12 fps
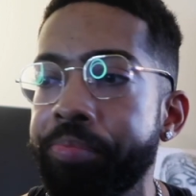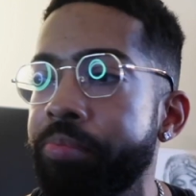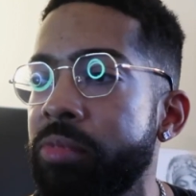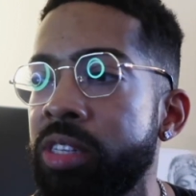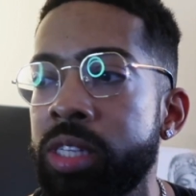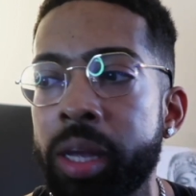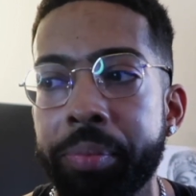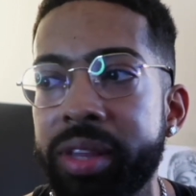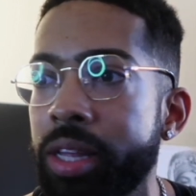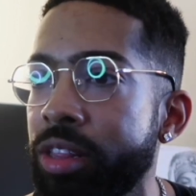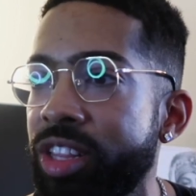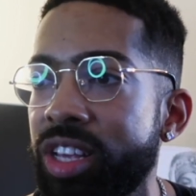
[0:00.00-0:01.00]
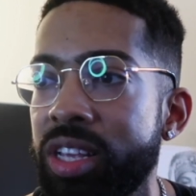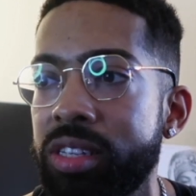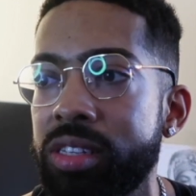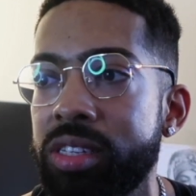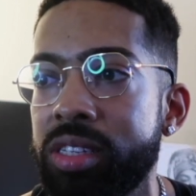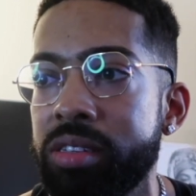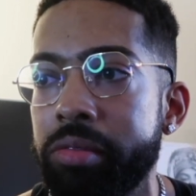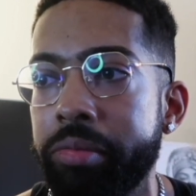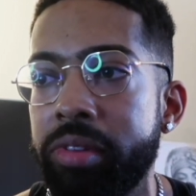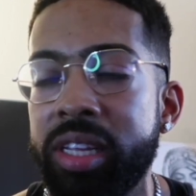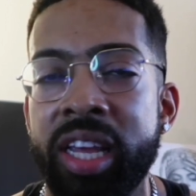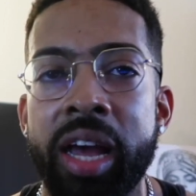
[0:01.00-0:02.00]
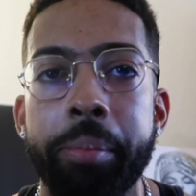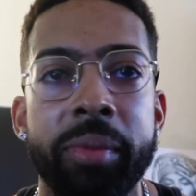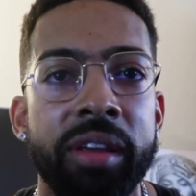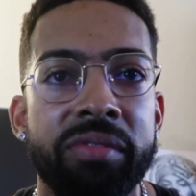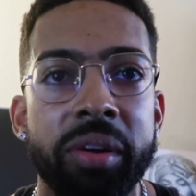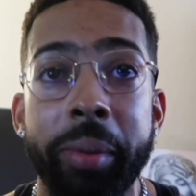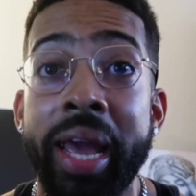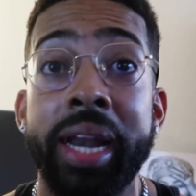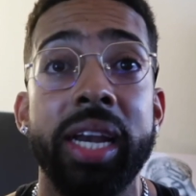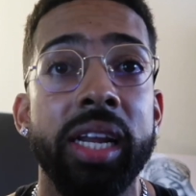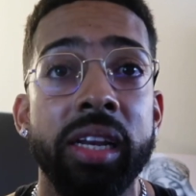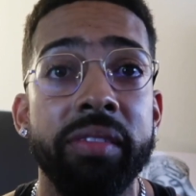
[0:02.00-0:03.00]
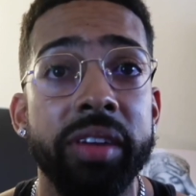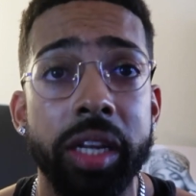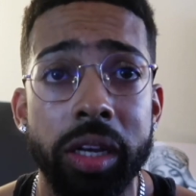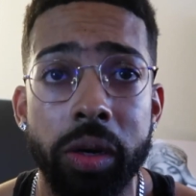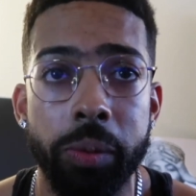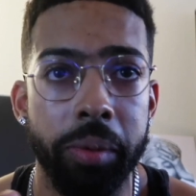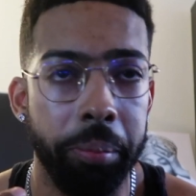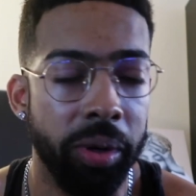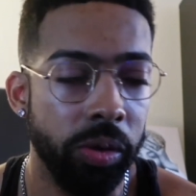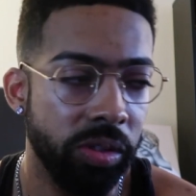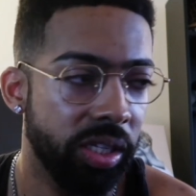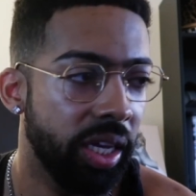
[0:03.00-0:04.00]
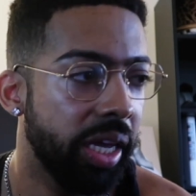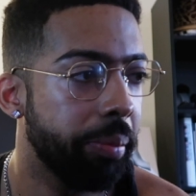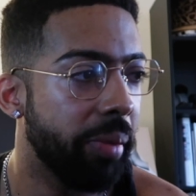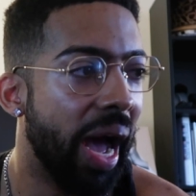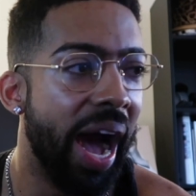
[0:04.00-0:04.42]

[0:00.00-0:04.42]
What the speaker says: something just kept me from editing the video and posting it.